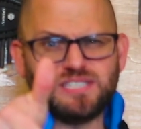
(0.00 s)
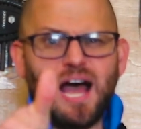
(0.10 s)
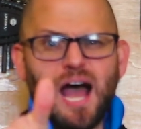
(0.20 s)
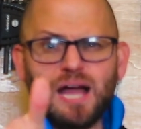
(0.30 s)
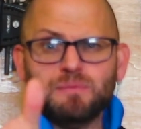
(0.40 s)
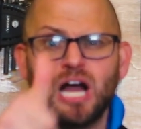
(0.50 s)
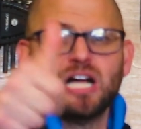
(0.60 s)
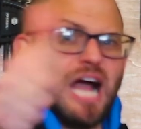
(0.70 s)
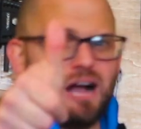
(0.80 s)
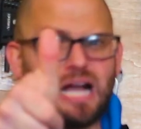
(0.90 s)
time.
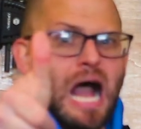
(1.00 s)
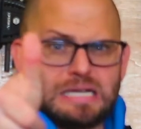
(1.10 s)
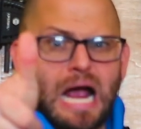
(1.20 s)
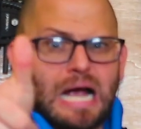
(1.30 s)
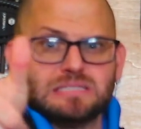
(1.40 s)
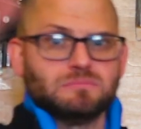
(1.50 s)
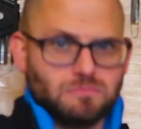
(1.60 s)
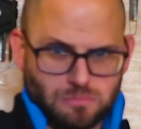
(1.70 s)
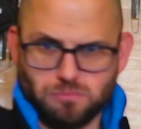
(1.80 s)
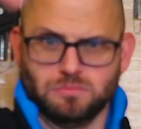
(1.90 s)
Go Cockeye!
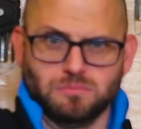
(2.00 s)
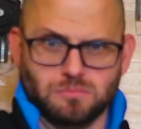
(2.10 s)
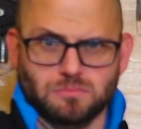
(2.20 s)
Be it